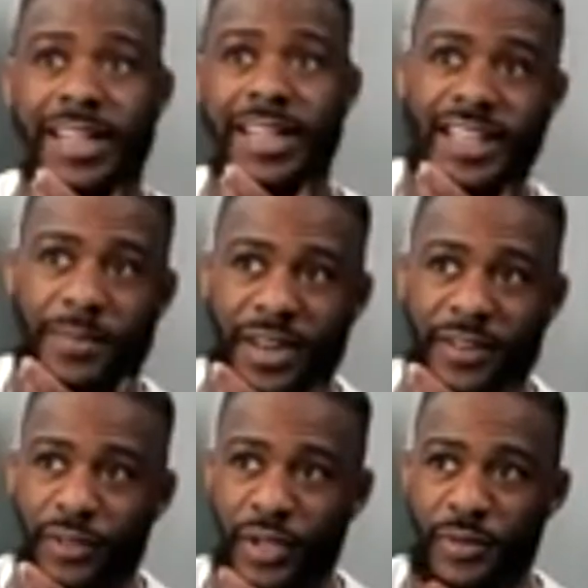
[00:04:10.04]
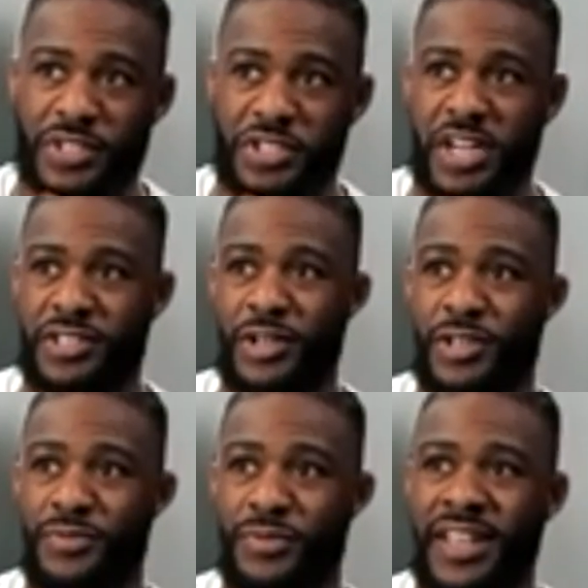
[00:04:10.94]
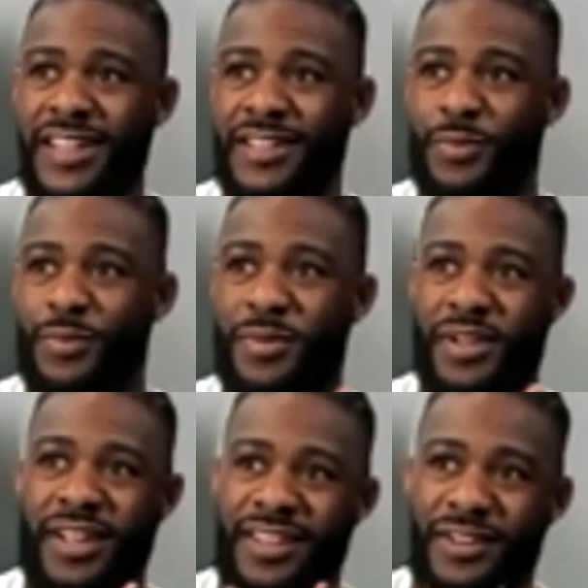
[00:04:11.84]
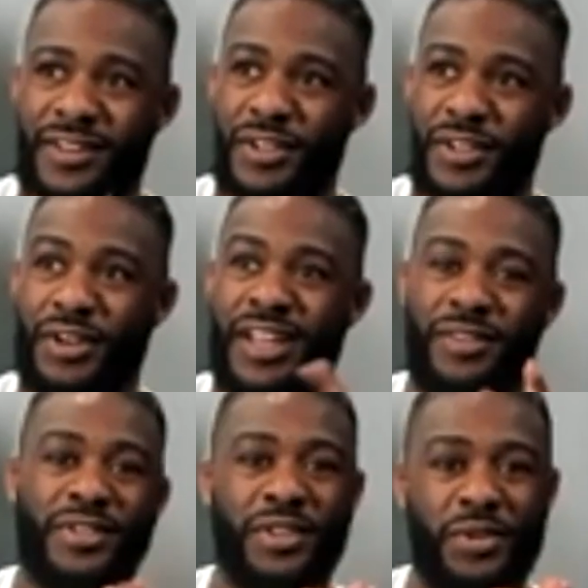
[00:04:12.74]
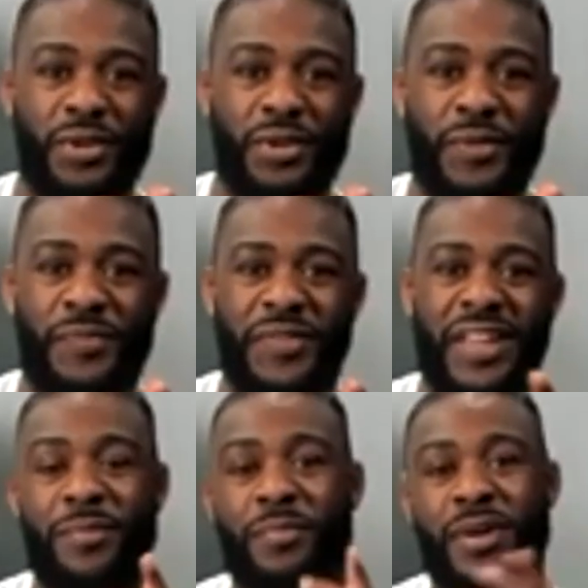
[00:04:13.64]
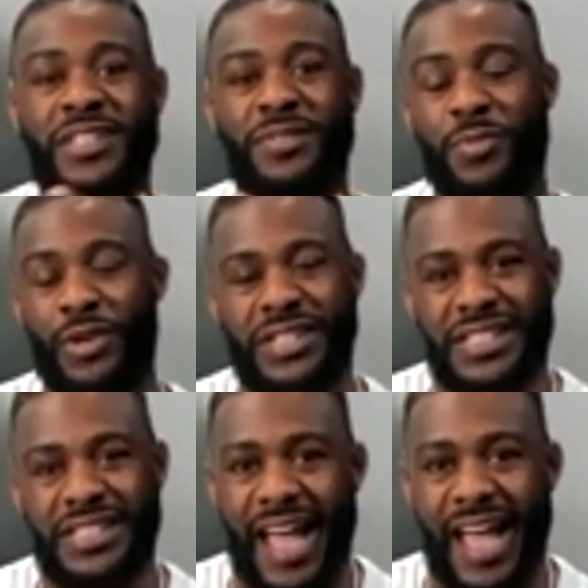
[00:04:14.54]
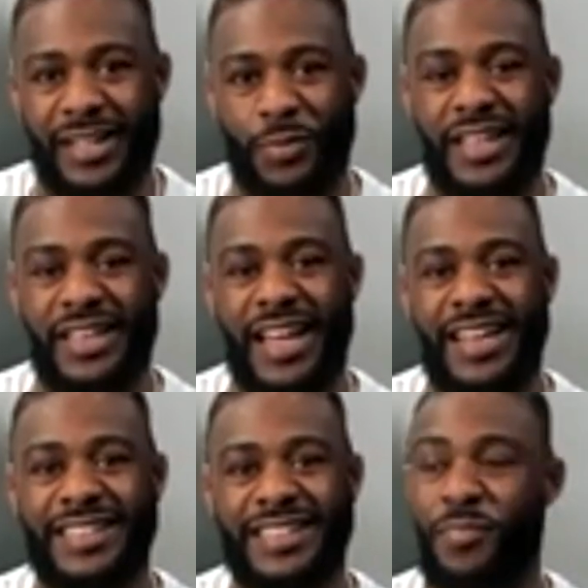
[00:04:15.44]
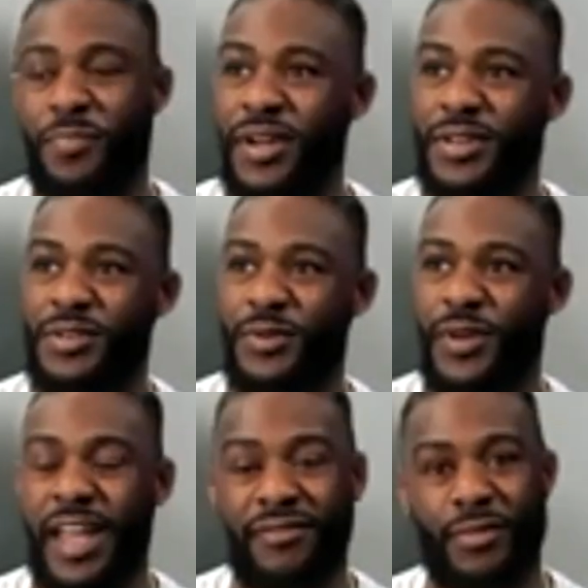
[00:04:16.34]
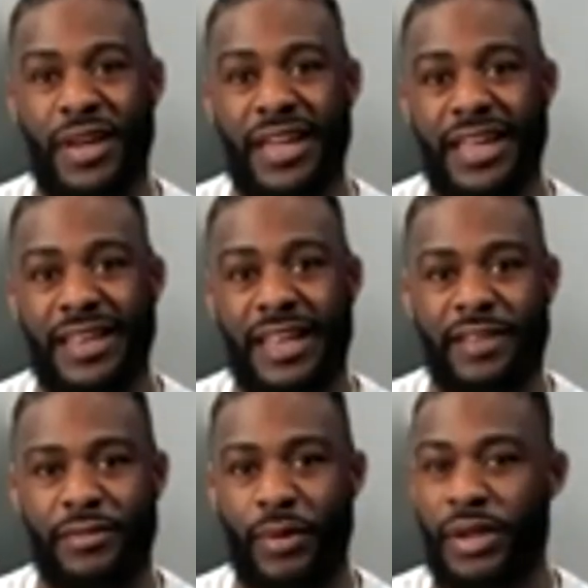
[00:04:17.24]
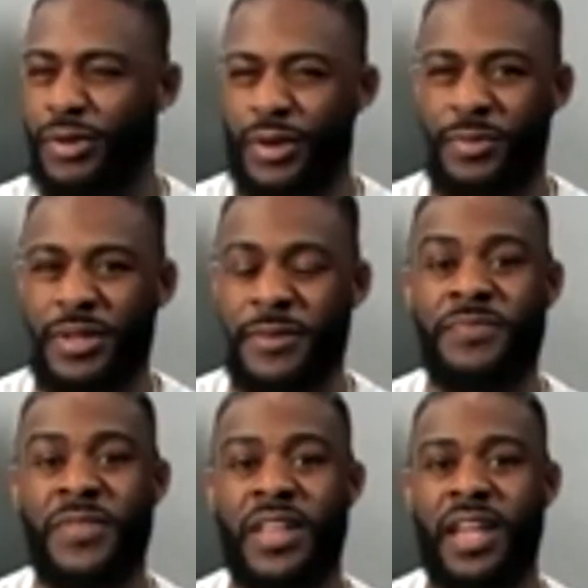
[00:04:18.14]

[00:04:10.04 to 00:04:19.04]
I think he might have thought he was Jon Jones when he had to remember no, you're Henry Cejudo in a much more stacked weight class compared to heavyweight and light heavyweight. You know what I mean?